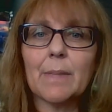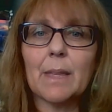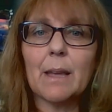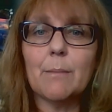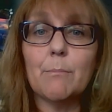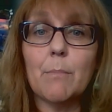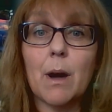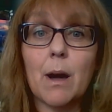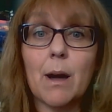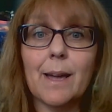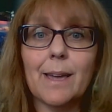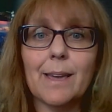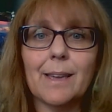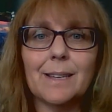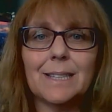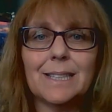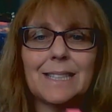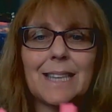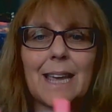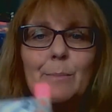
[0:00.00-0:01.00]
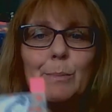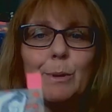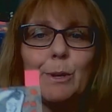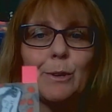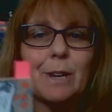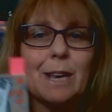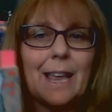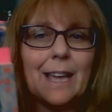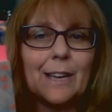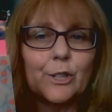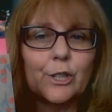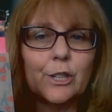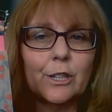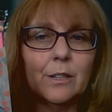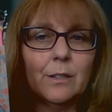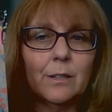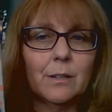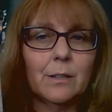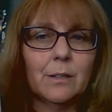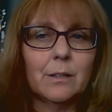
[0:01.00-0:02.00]
my debut
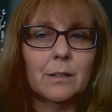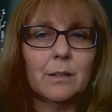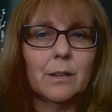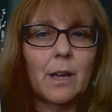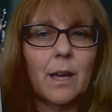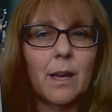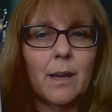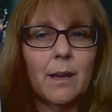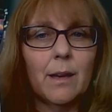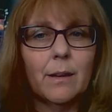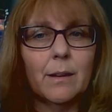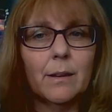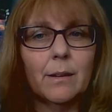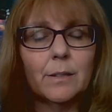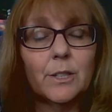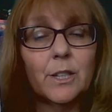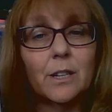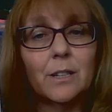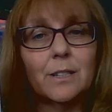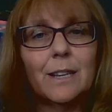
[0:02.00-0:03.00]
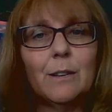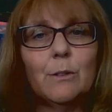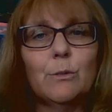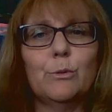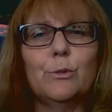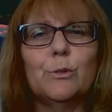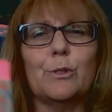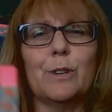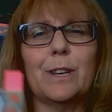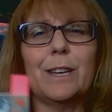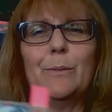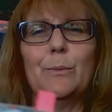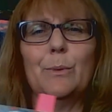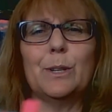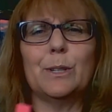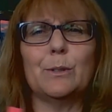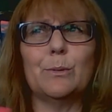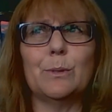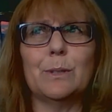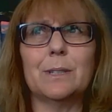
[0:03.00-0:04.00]
collection, Dirty Laundry,
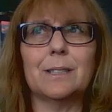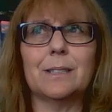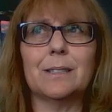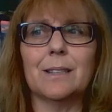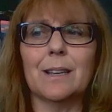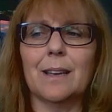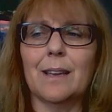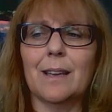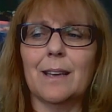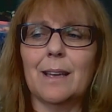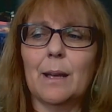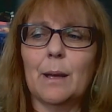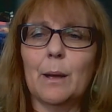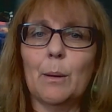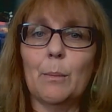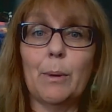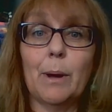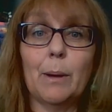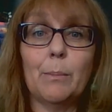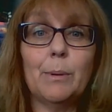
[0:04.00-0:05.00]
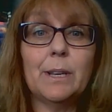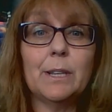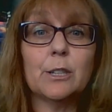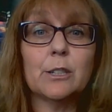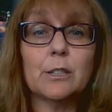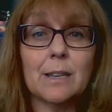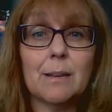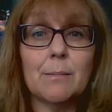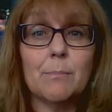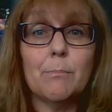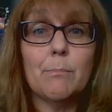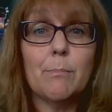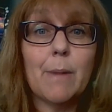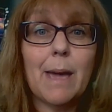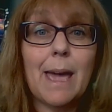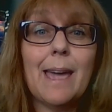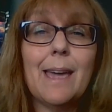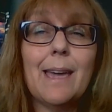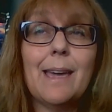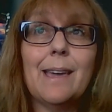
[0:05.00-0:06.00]
which was published in
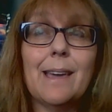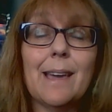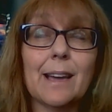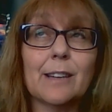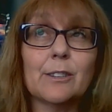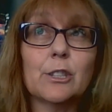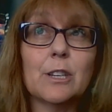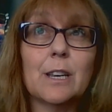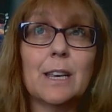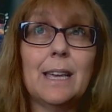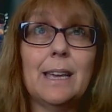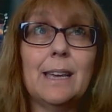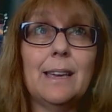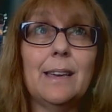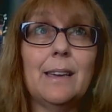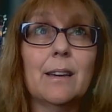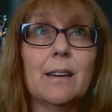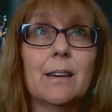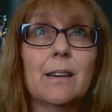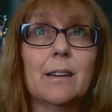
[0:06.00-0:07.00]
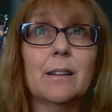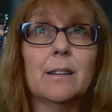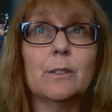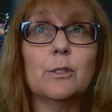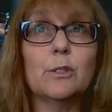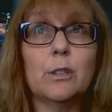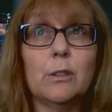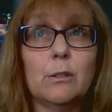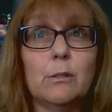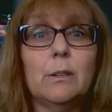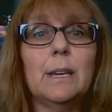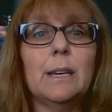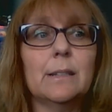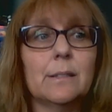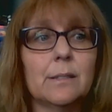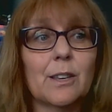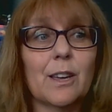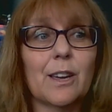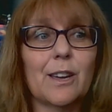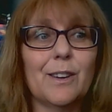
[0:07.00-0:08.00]
May, actually 2
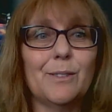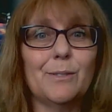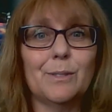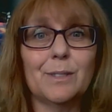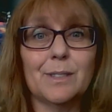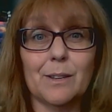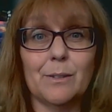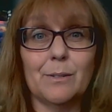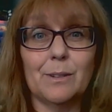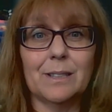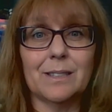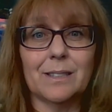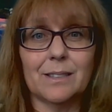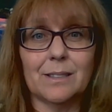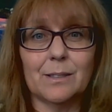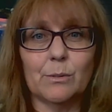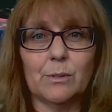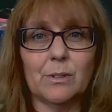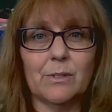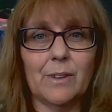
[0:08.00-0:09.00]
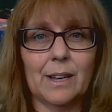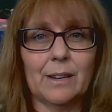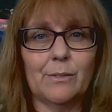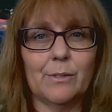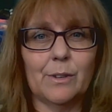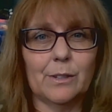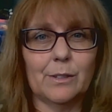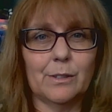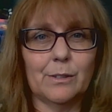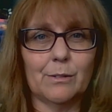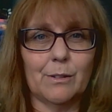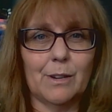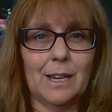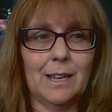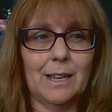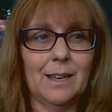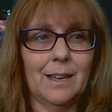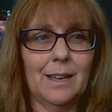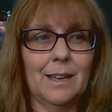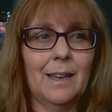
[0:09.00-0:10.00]
years ago, so it's a sort of anniversary.
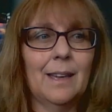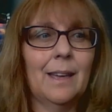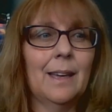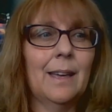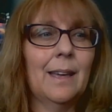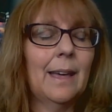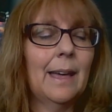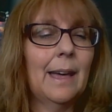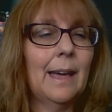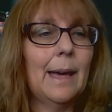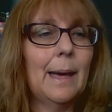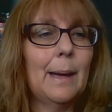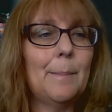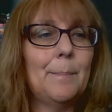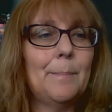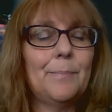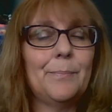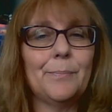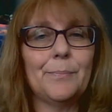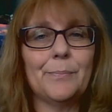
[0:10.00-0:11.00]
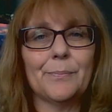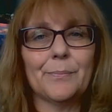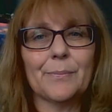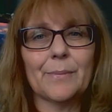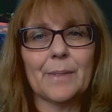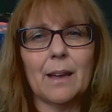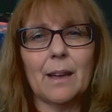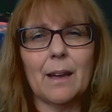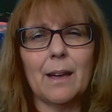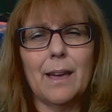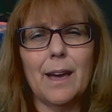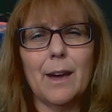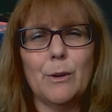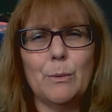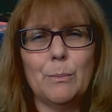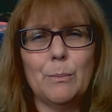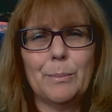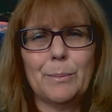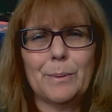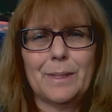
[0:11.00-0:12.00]
I
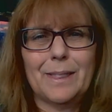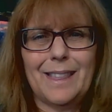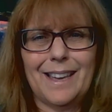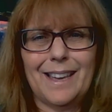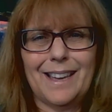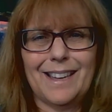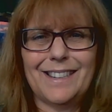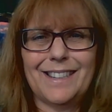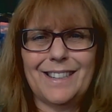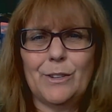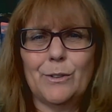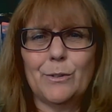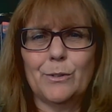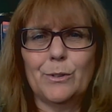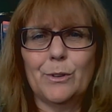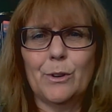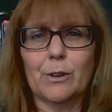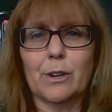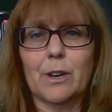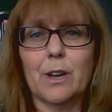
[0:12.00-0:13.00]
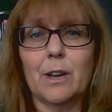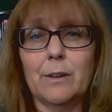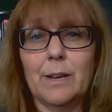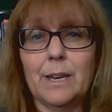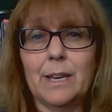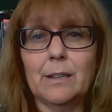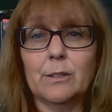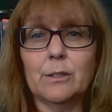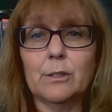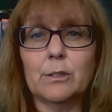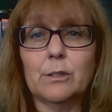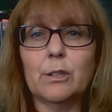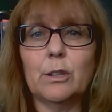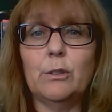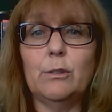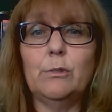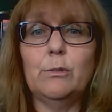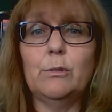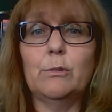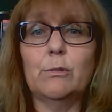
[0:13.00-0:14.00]
hope that you're not going
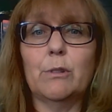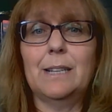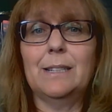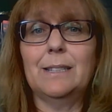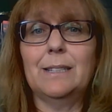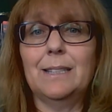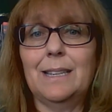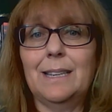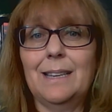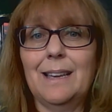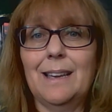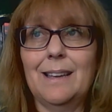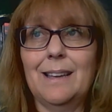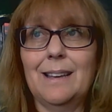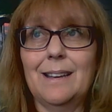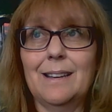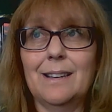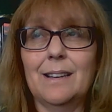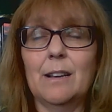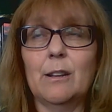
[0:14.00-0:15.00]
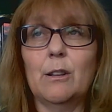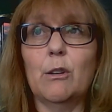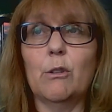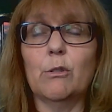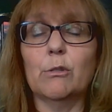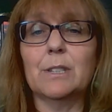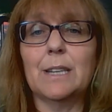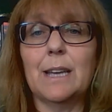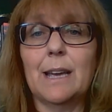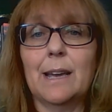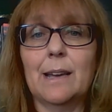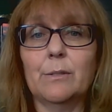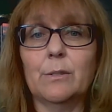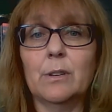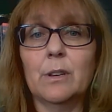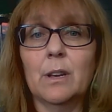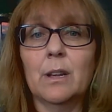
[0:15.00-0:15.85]
too crazy in lockdown.